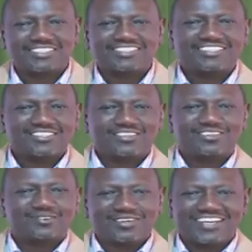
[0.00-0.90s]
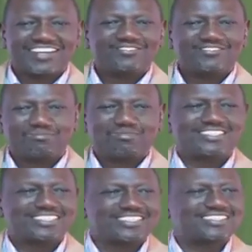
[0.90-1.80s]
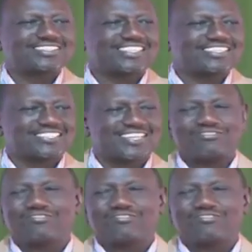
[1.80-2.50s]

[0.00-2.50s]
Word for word: This is your home, as you have said, you are back home.